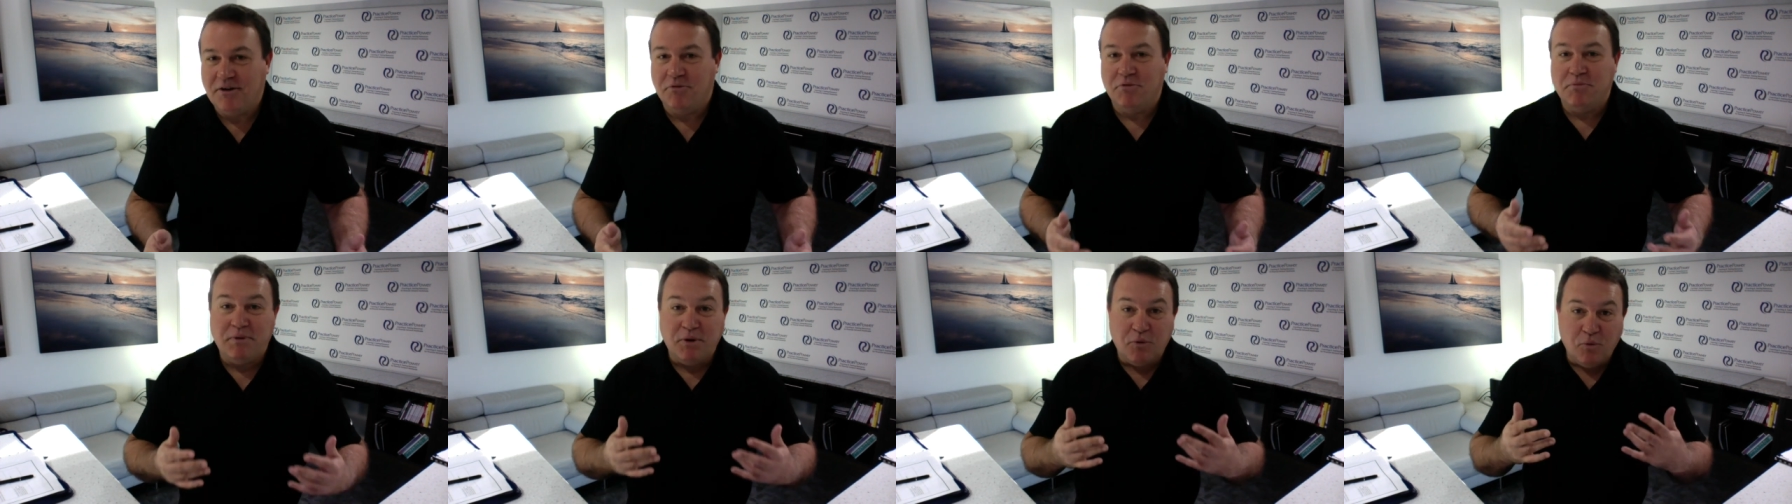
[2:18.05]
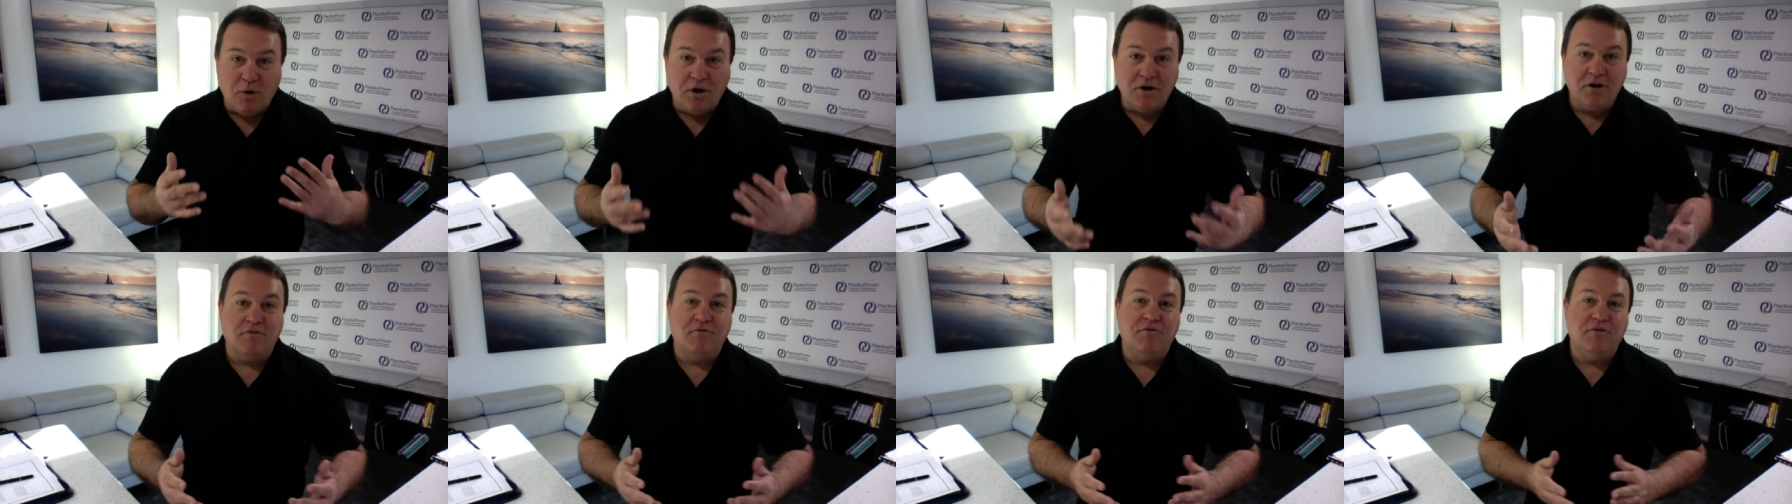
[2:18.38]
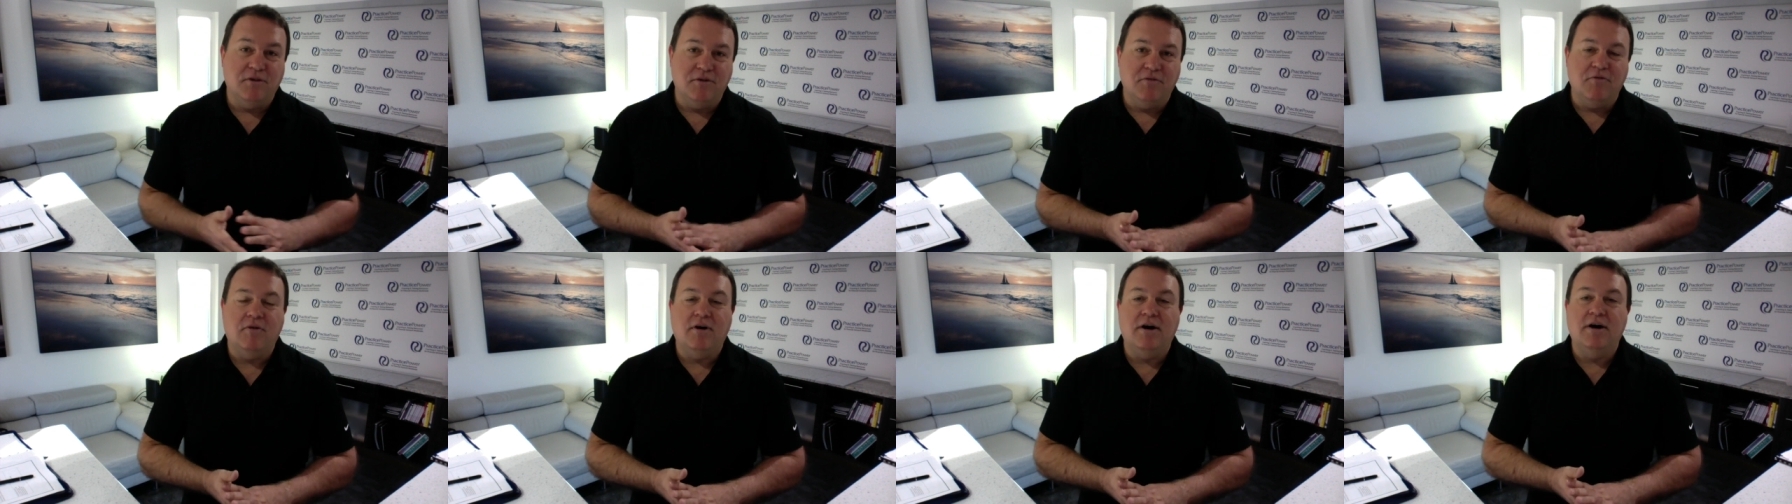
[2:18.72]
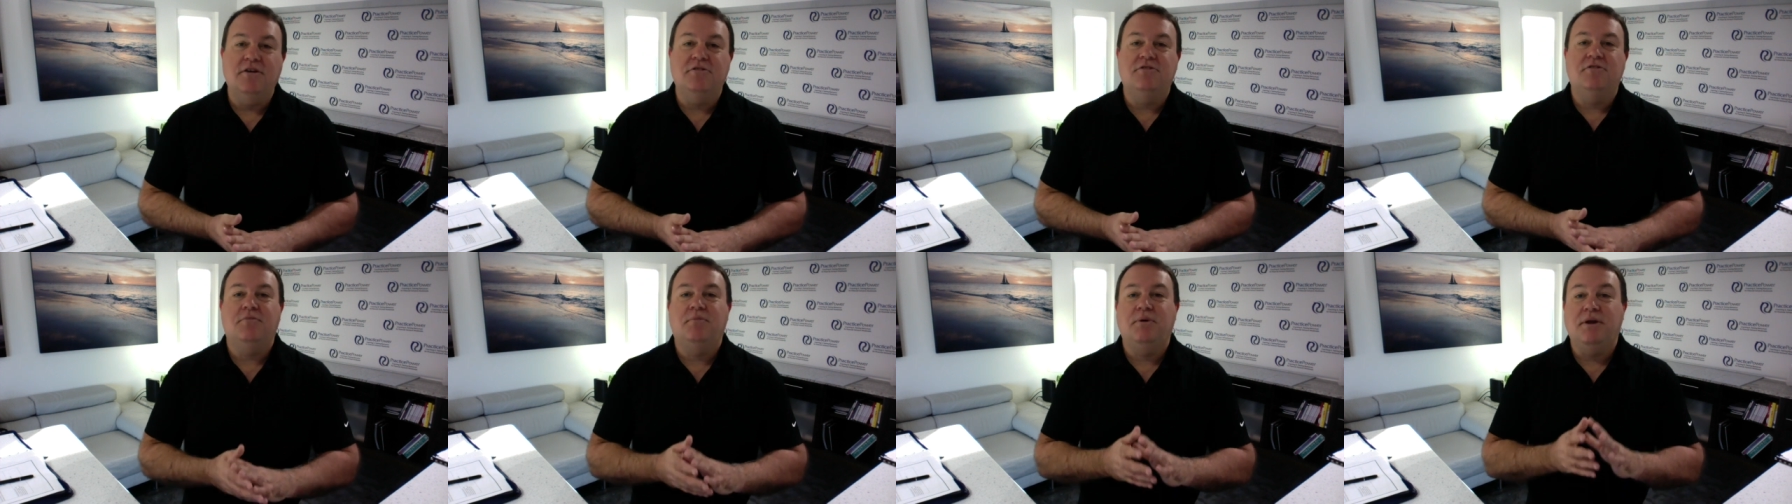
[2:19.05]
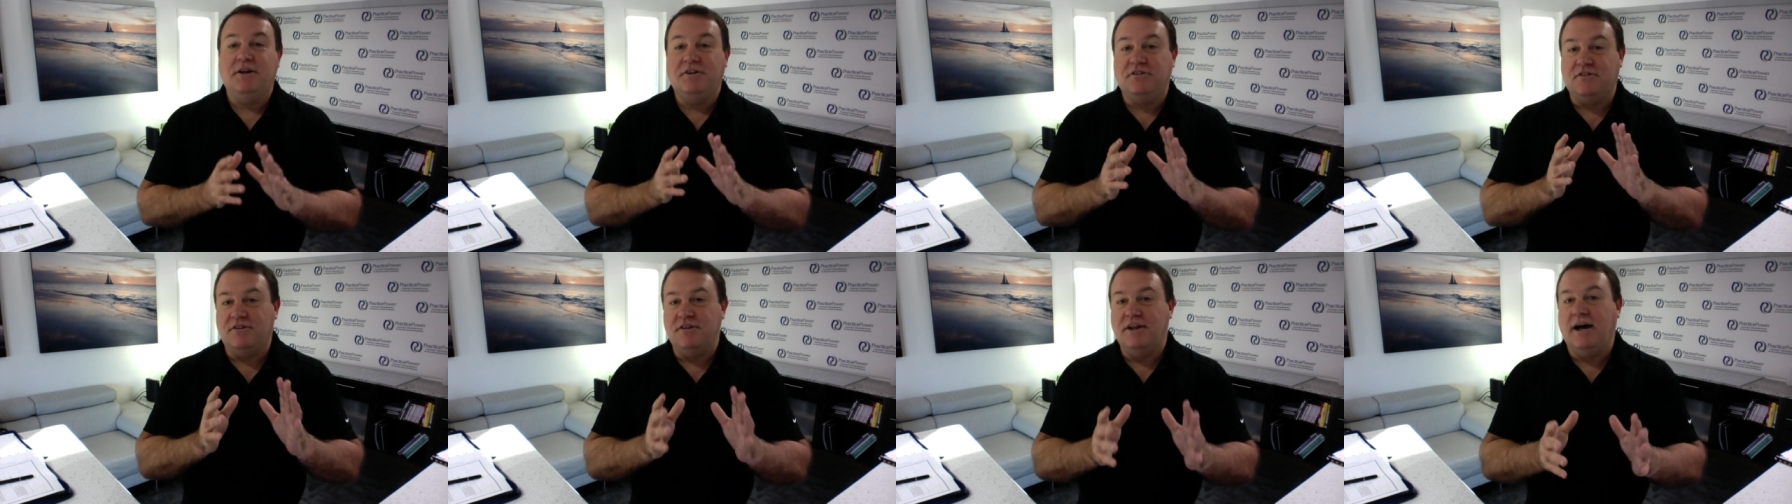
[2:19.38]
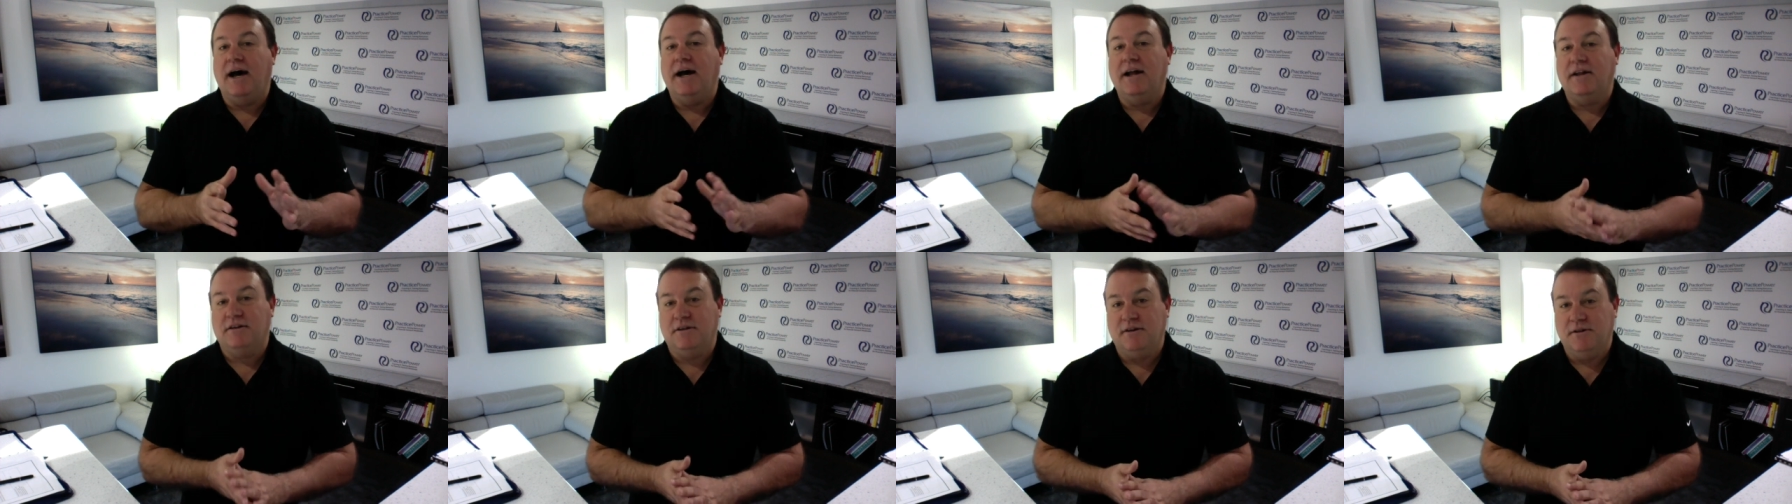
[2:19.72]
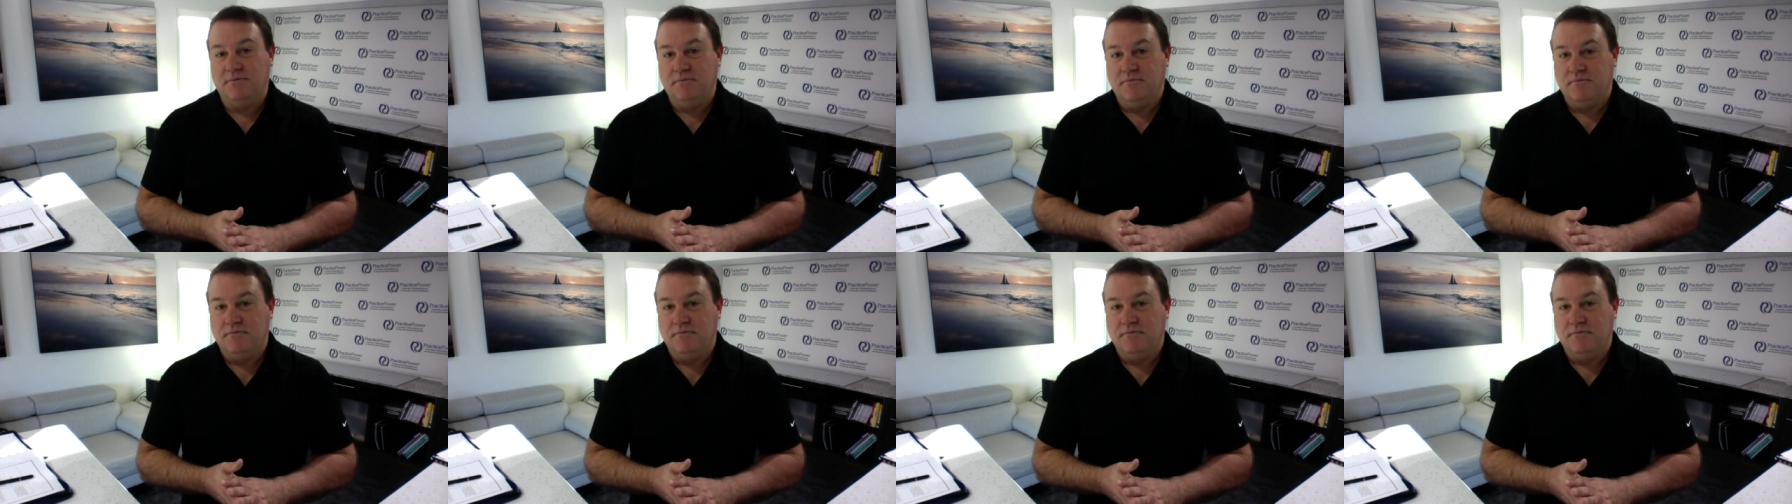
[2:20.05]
It would be wonderful it was, but it's not.